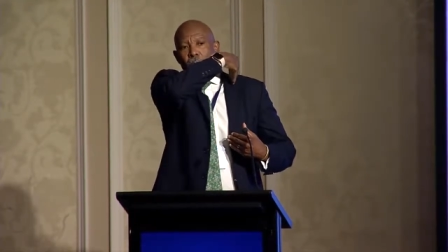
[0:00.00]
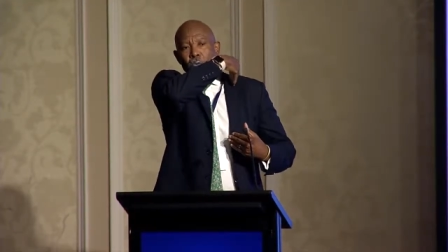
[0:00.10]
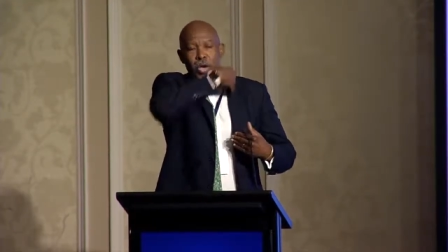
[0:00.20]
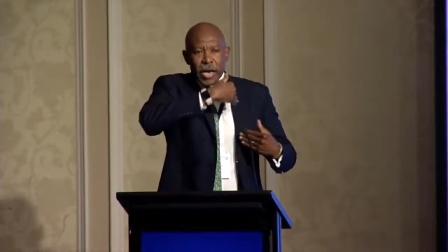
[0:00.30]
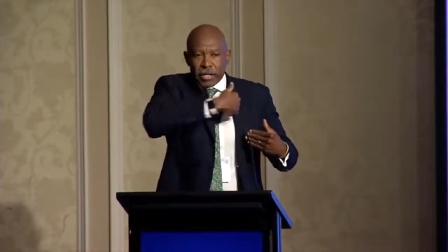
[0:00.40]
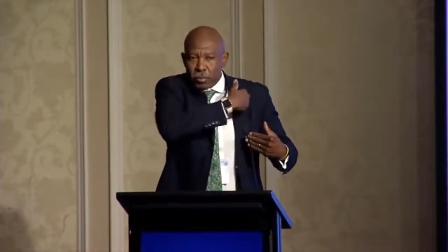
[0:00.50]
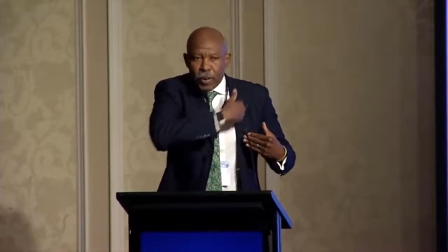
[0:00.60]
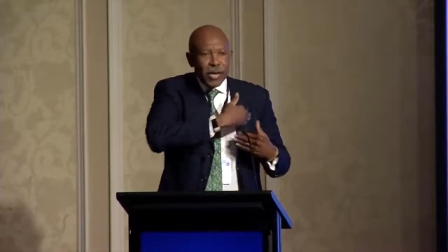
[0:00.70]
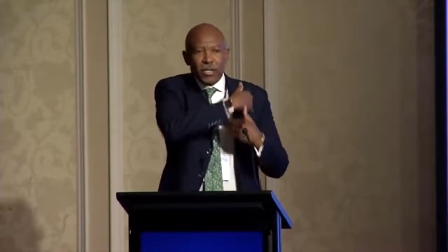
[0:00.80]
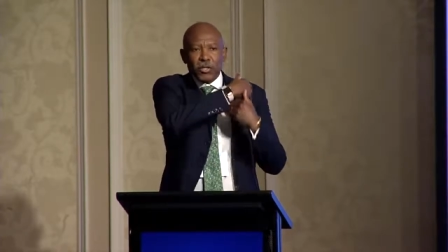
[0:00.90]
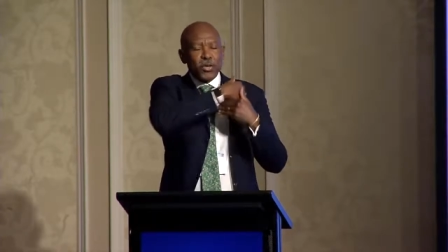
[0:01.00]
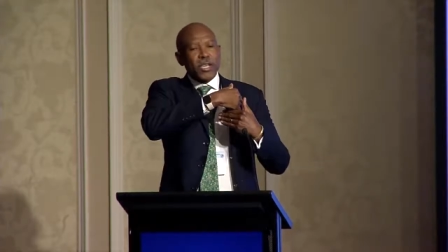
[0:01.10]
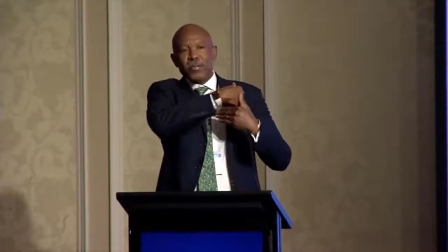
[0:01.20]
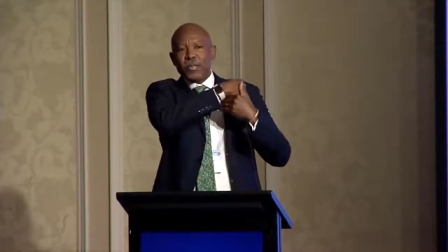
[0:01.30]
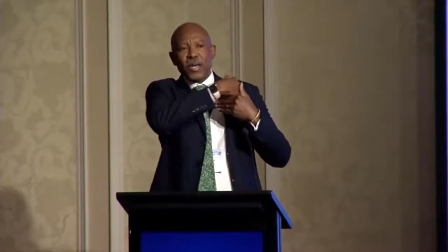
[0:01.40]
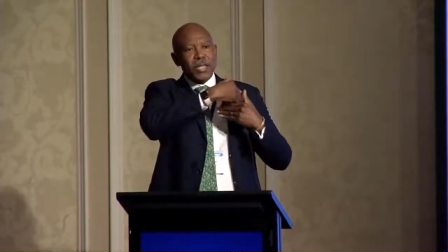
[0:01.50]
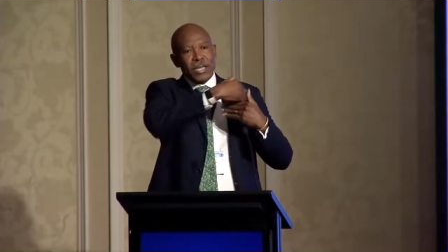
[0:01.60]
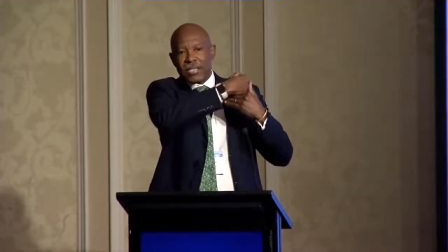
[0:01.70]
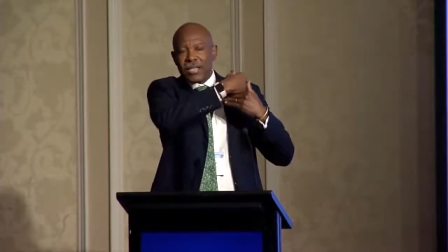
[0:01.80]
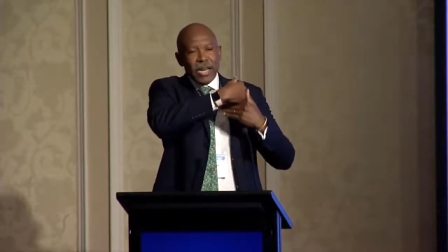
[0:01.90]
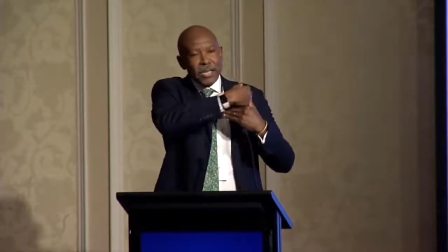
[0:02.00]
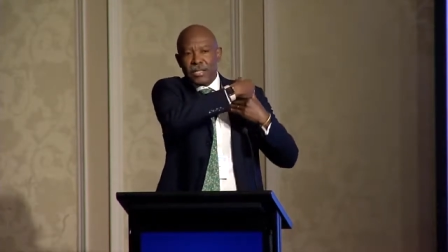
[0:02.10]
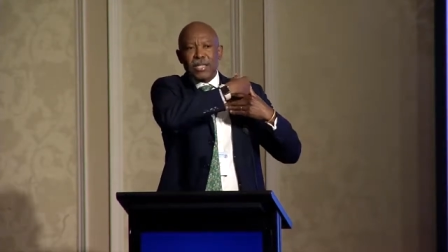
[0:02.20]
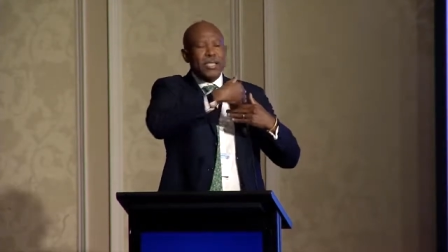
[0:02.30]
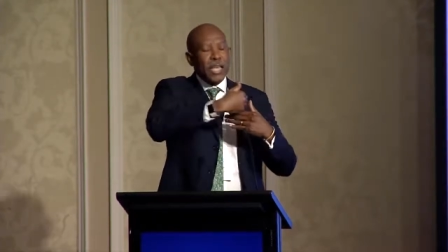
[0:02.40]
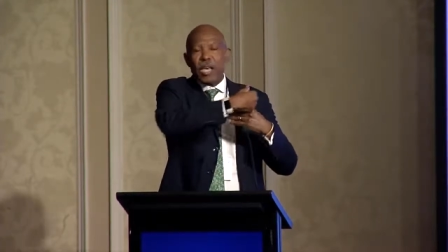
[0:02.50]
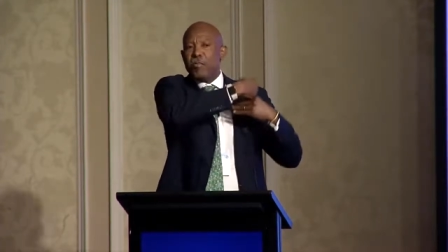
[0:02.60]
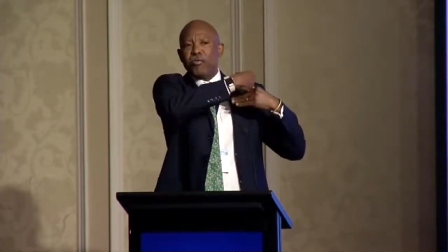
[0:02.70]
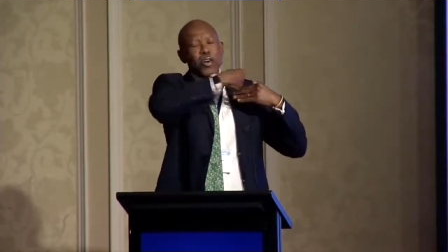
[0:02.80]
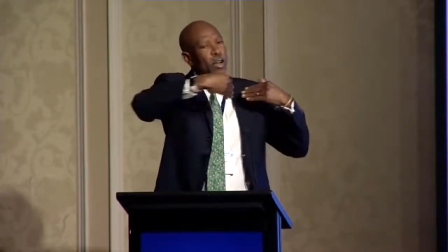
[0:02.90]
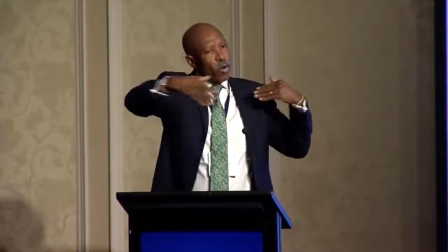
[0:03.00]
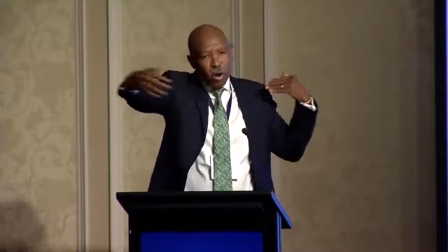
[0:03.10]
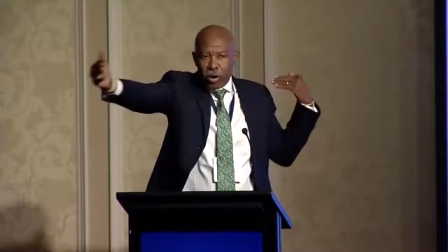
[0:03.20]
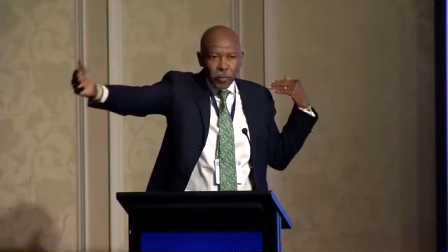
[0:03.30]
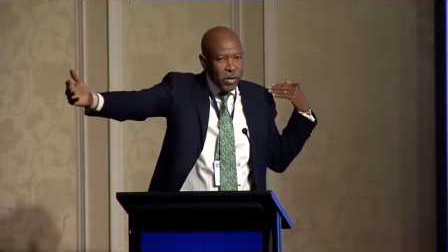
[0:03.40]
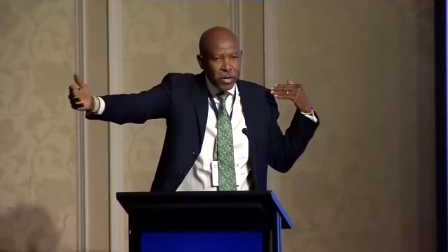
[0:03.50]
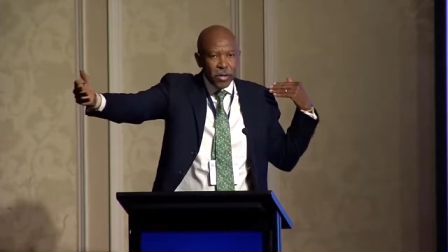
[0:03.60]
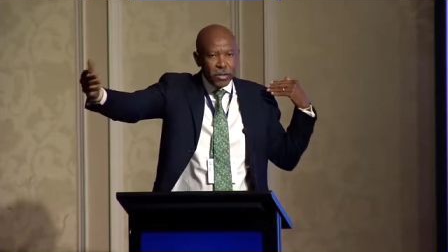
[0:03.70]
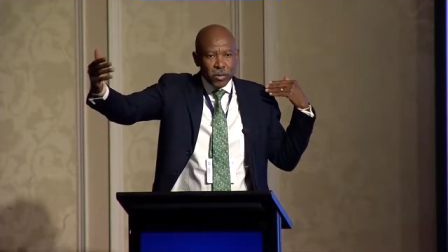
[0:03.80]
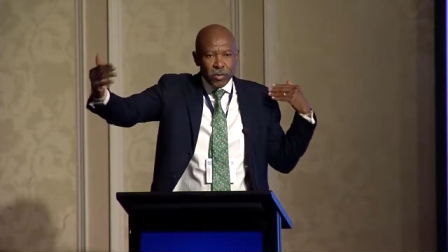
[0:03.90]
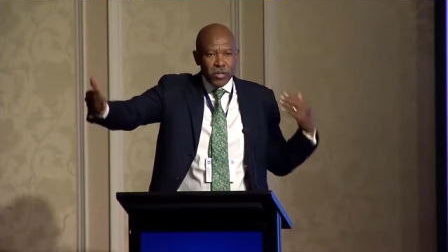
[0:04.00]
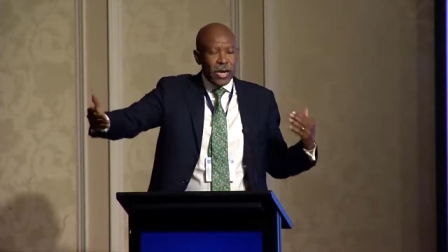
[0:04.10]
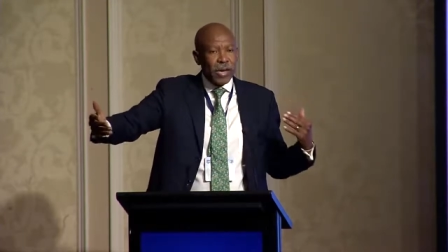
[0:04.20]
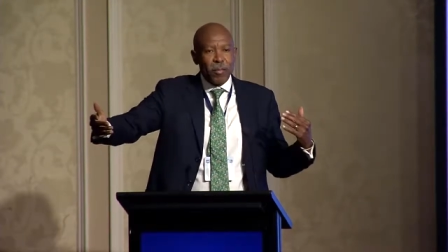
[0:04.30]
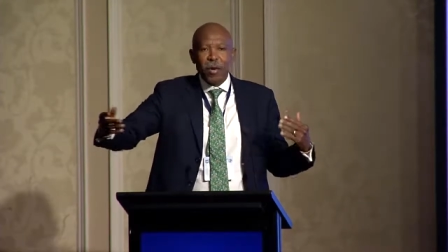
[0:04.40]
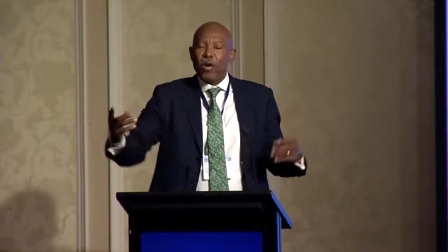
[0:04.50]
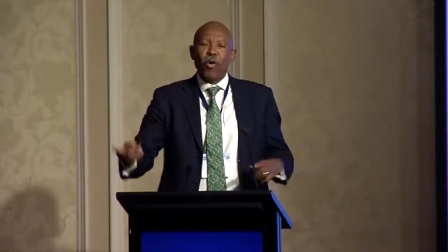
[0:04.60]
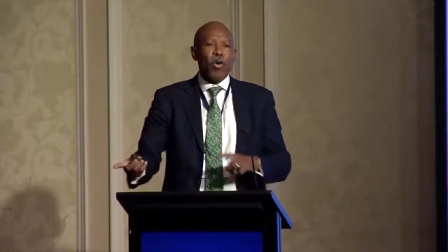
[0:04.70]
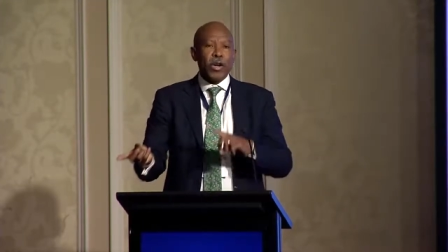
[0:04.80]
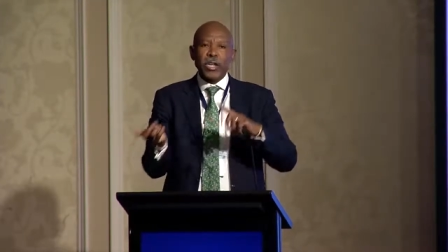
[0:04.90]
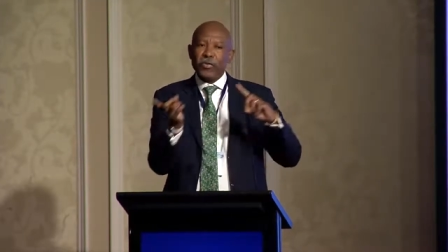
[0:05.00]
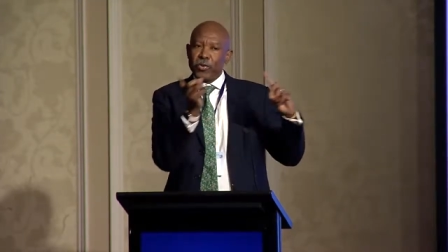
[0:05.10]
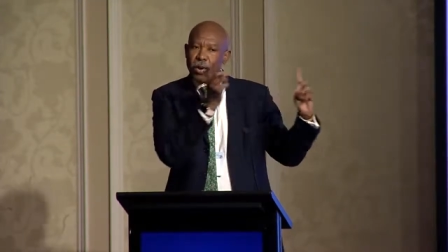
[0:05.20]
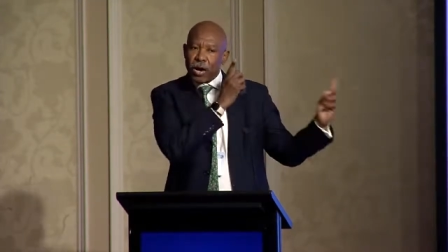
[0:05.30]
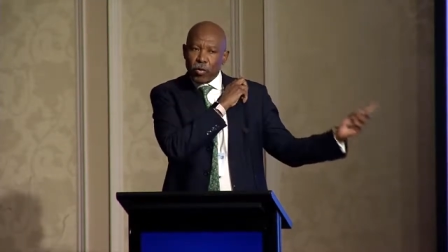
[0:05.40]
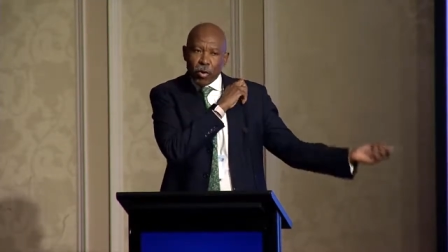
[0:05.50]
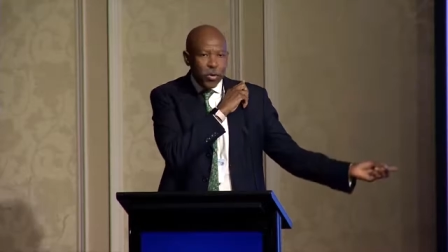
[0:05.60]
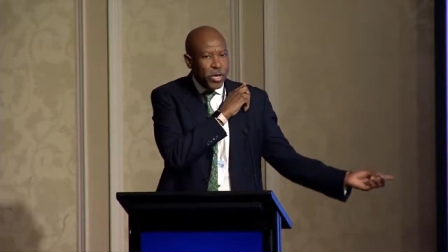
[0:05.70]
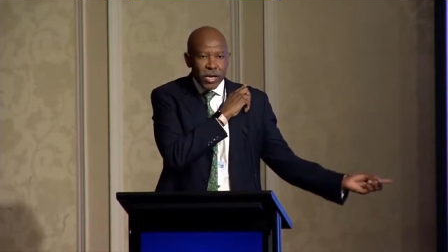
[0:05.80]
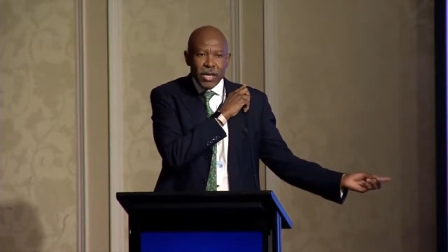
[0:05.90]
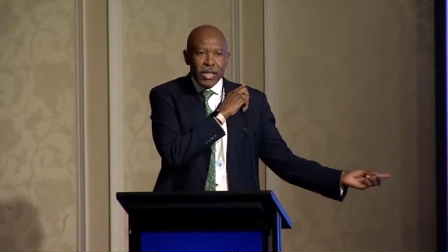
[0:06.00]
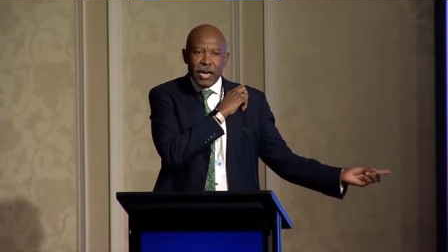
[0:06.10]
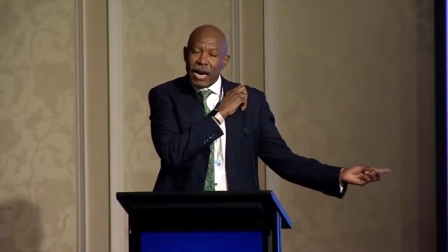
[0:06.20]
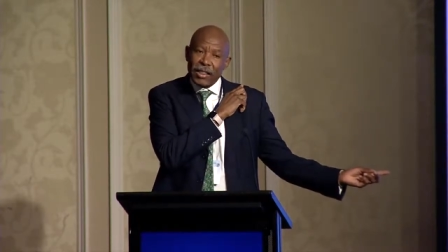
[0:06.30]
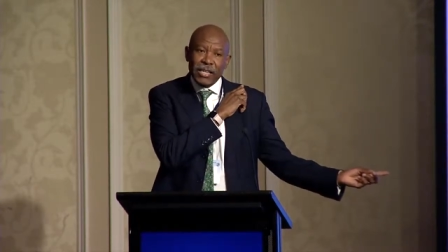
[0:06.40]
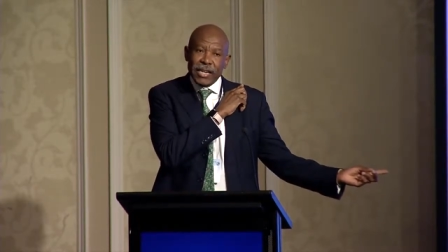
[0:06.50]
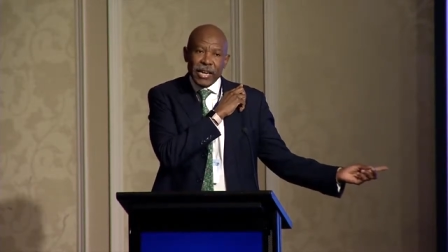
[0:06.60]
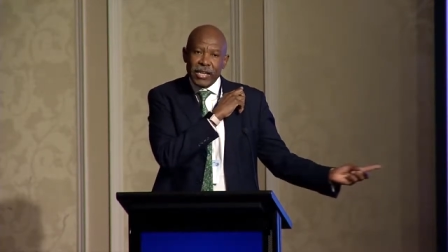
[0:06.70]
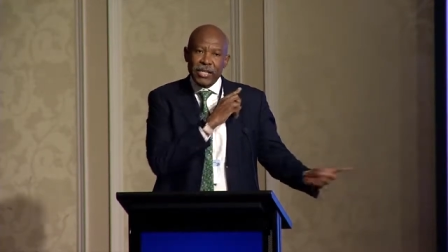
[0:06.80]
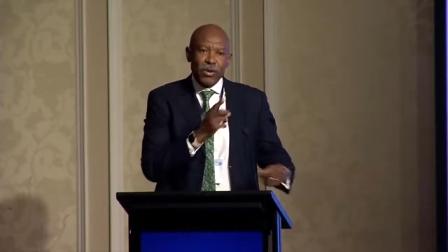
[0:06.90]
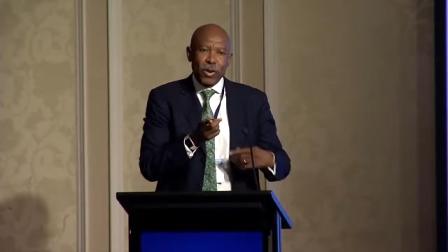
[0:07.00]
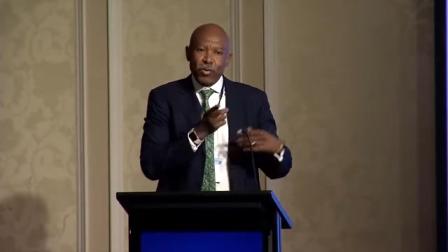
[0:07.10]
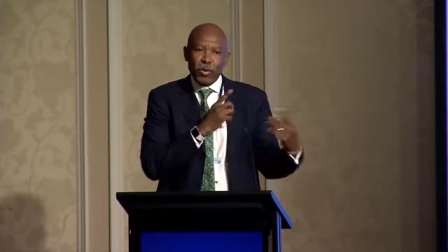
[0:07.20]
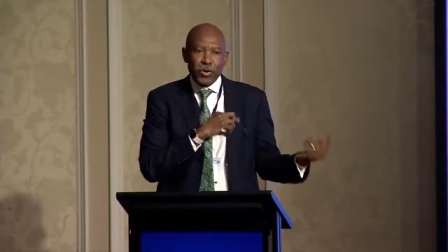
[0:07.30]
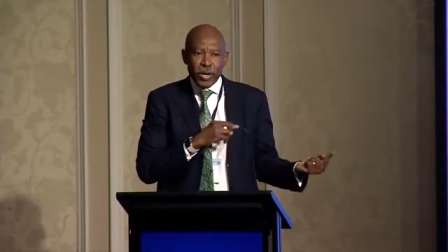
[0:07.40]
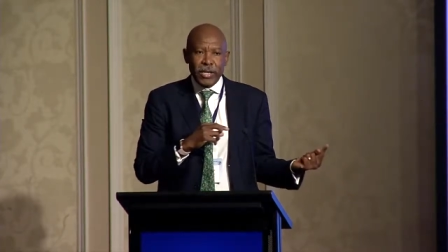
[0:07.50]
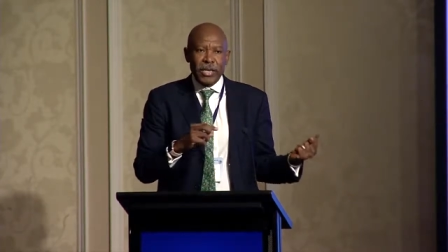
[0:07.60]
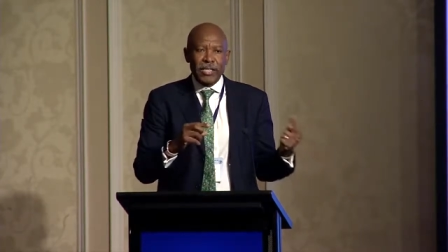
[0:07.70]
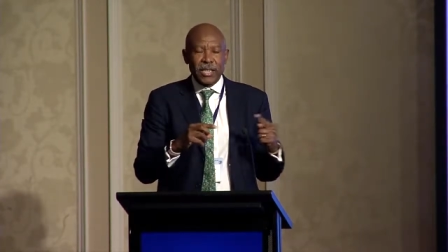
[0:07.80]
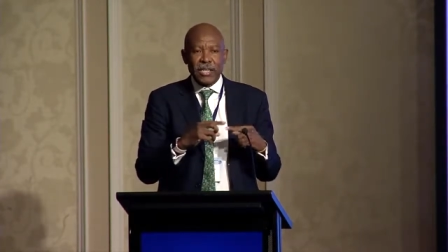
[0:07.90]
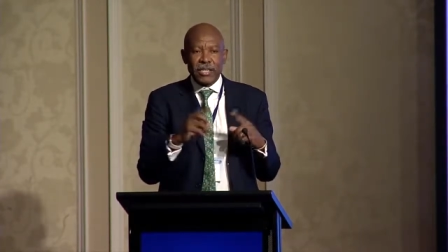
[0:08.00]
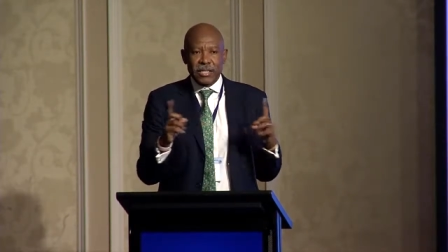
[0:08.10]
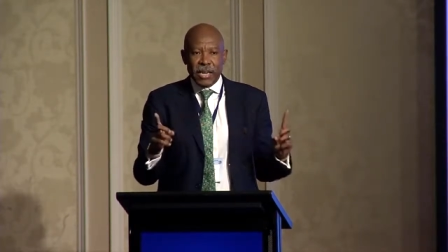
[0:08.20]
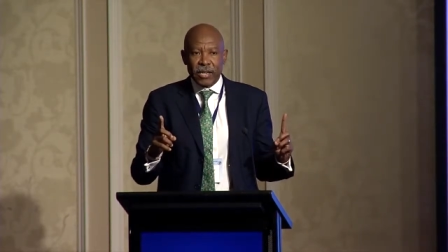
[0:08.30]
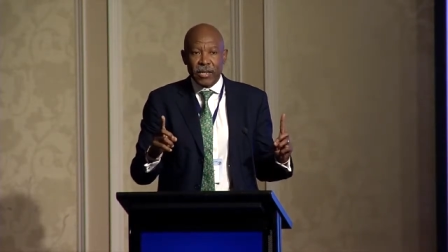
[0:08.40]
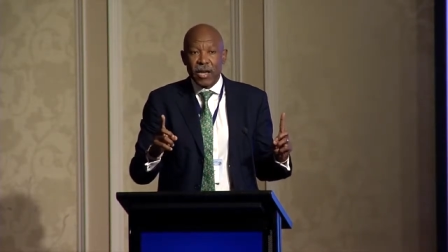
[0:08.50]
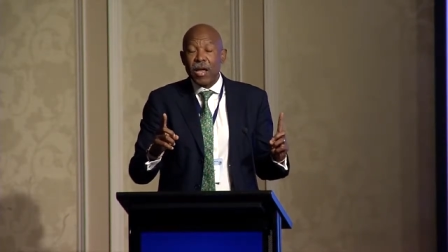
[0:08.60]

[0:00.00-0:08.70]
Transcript: we expect to keep interest rates the same for a long period of time. Or if you are going in the other direction, you are going on a tightening cycle.